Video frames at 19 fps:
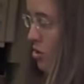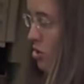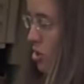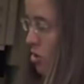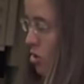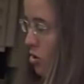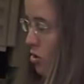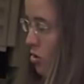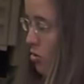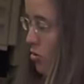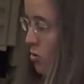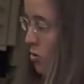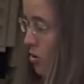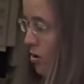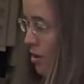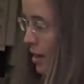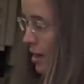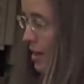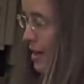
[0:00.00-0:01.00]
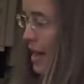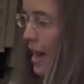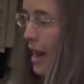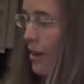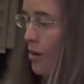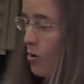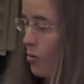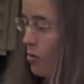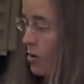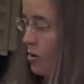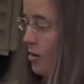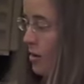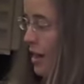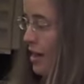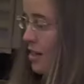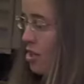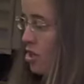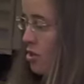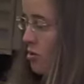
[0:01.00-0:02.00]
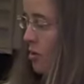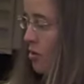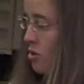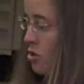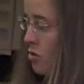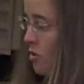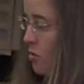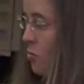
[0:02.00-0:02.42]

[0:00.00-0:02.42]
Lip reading: to clean it out with H2O2.